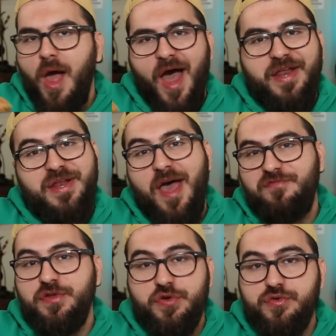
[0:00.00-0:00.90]
I didn't
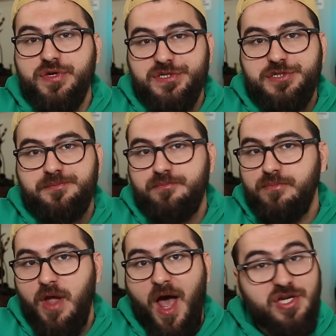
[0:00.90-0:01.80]
have to do this.
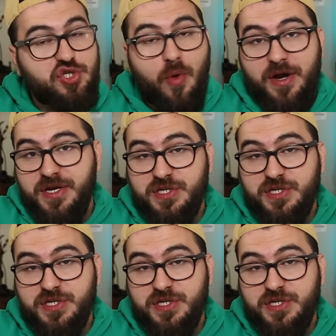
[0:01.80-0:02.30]
I just wanted